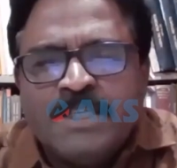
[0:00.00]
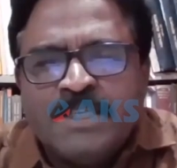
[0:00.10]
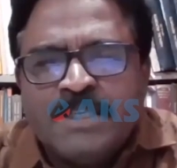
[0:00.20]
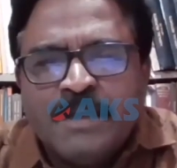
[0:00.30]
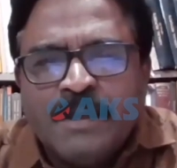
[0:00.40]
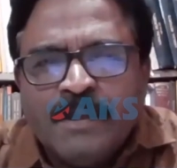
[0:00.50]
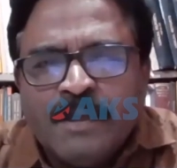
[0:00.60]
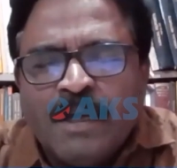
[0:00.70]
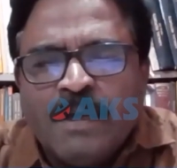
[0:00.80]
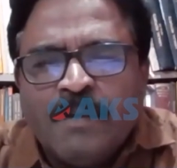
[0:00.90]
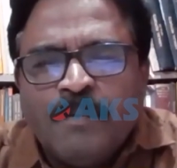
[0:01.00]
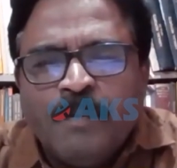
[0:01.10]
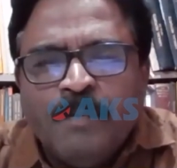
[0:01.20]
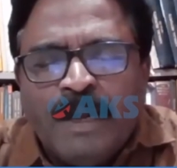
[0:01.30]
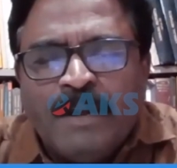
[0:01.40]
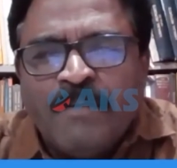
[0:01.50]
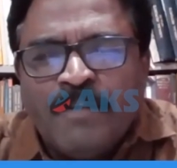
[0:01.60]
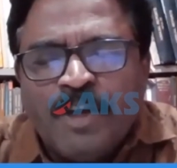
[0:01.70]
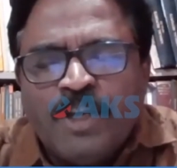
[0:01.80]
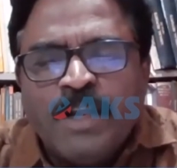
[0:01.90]
just the military
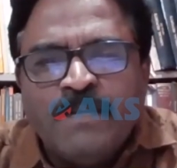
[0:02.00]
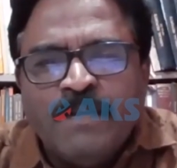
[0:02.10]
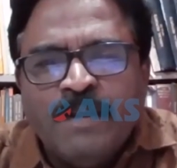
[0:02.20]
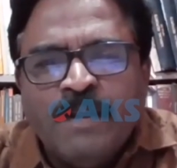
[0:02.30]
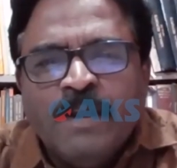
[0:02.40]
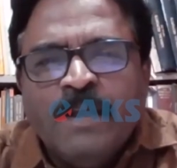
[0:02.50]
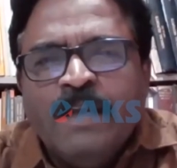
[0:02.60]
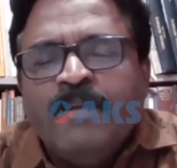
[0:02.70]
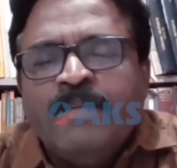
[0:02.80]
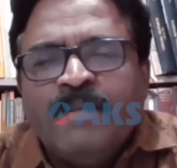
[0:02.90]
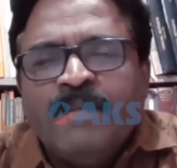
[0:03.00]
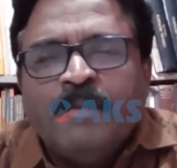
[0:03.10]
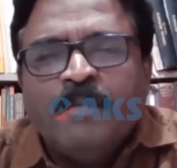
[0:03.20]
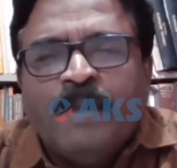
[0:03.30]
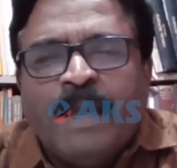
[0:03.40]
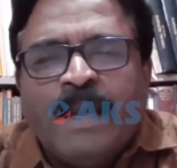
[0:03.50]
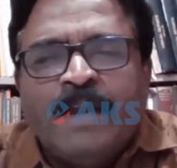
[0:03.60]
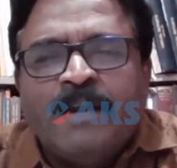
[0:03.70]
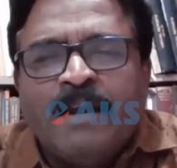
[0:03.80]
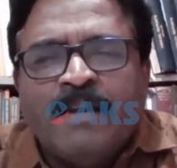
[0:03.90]
officials, even some
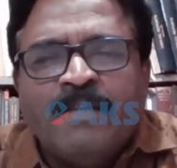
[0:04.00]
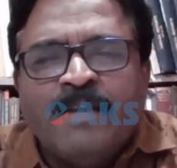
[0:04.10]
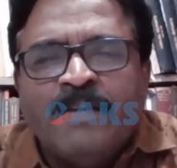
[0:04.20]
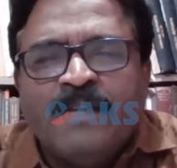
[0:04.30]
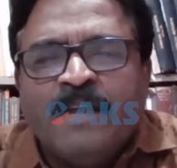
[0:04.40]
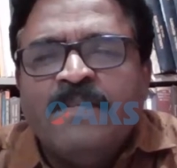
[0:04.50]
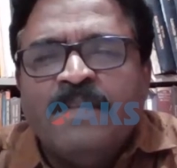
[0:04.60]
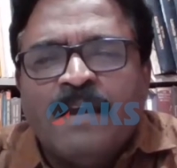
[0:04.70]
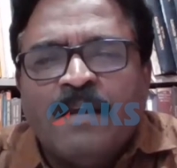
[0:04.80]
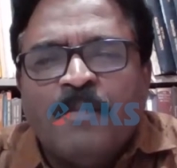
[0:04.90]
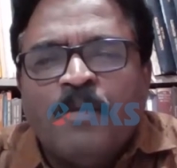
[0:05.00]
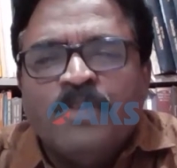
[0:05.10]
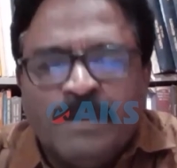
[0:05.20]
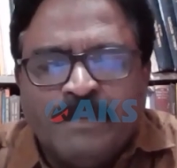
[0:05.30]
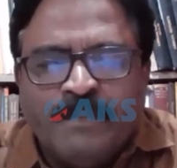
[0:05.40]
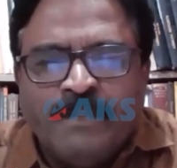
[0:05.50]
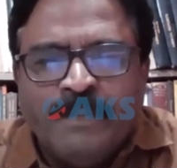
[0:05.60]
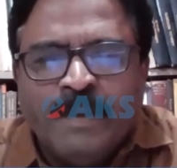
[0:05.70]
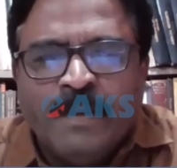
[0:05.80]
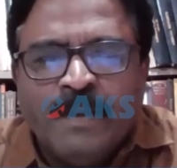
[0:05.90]
bilateral research things they are opposing.
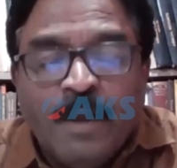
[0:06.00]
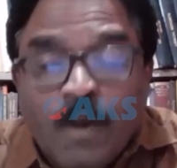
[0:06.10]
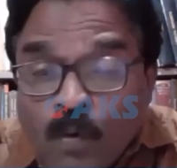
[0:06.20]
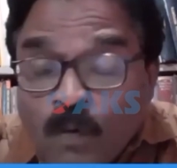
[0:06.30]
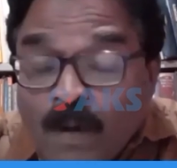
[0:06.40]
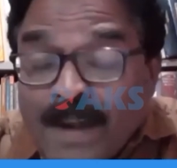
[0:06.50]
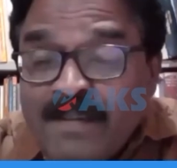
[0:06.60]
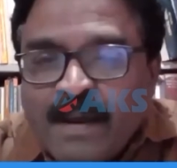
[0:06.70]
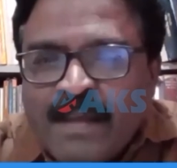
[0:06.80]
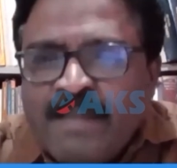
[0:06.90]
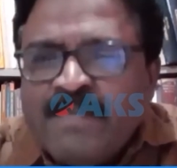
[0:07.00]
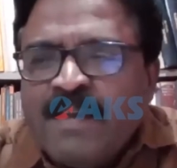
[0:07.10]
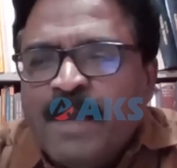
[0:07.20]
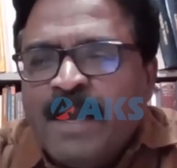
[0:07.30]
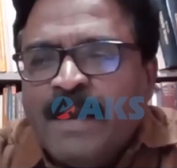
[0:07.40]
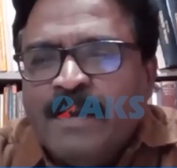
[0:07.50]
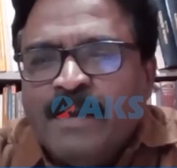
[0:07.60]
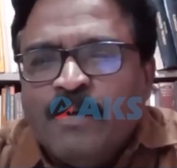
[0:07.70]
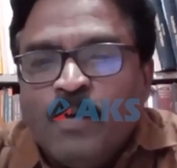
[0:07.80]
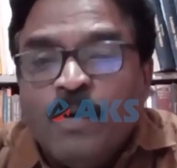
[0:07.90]
What is the reason behind
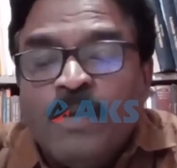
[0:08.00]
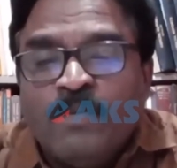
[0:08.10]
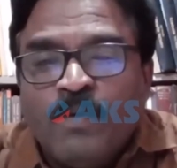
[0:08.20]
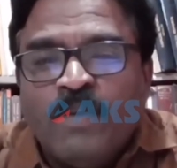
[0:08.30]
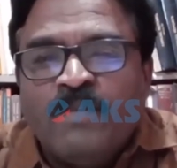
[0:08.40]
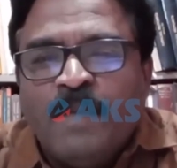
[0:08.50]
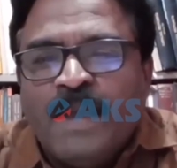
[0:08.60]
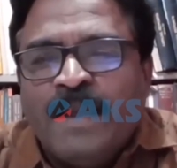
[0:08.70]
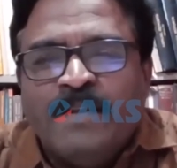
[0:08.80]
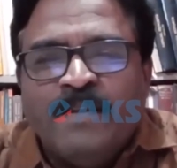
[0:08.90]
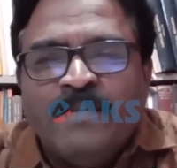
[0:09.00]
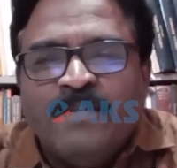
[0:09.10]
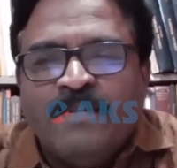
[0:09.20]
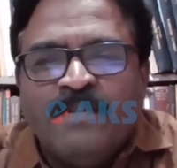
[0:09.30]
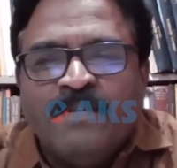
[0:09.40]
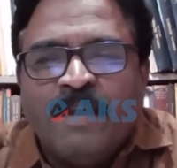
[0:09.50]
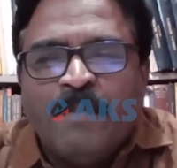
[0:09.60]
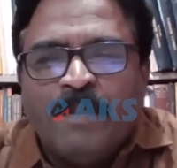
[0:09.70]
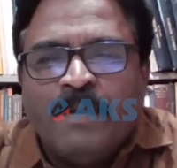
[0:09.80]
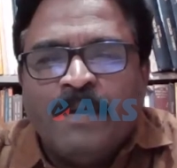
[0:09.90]
it? Who is behind this
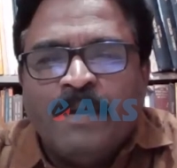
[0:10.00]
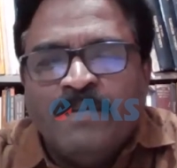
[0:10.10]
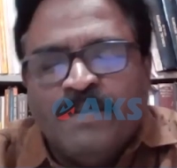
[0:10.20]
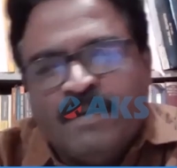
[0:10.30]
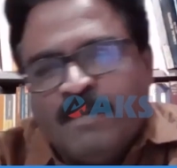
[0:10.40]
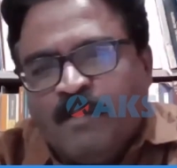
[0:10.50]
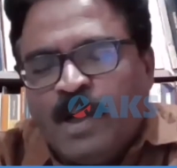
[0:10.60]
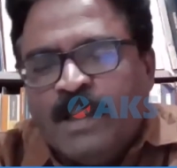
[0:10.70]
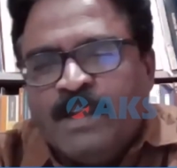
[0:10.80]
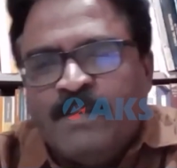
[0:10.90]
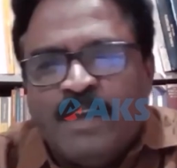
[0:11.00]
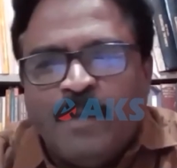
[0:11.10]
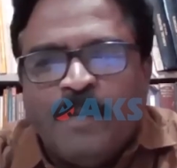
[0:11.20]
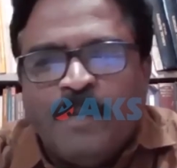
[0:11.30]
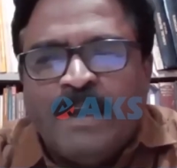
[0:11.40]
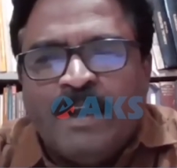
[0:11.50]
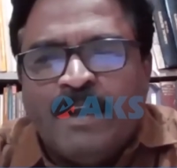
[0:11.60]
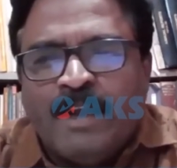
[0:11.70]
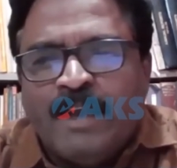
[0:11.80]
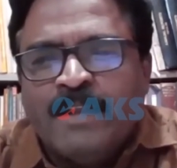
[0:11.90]
step? Is it Maldives
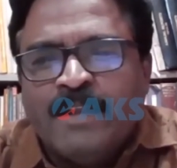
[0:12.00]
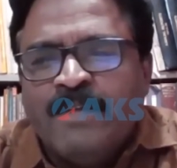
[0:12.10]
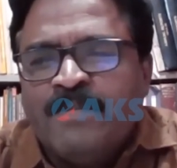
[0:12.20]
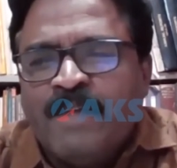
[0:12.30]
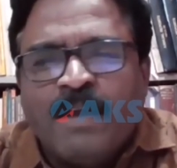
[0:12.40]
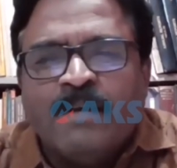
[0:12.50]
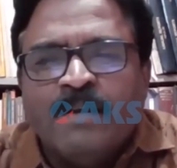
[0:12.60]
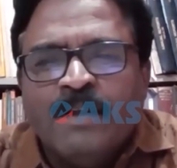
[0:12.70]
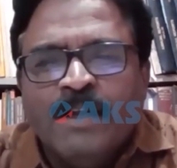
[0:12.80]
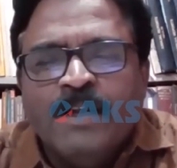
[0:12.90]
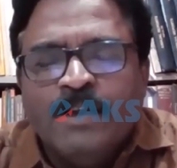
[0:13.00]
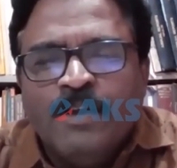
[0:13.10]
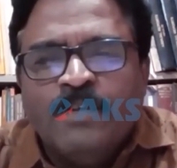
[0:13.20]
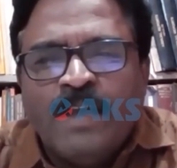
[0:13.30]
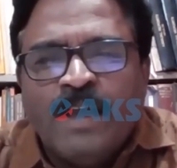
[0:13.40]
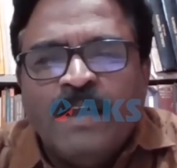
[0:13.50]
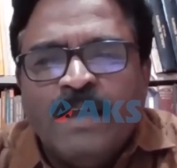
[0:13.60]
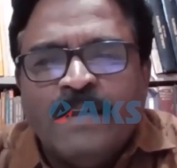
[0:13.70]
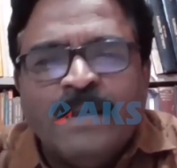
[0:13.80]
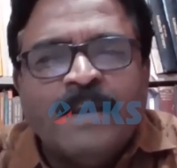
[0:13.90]
independently taking this, or do you see
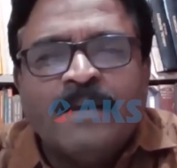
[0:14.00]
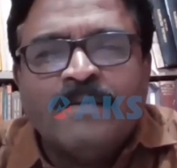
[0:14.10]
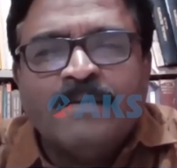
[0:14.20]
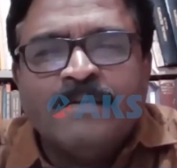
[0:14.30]
any other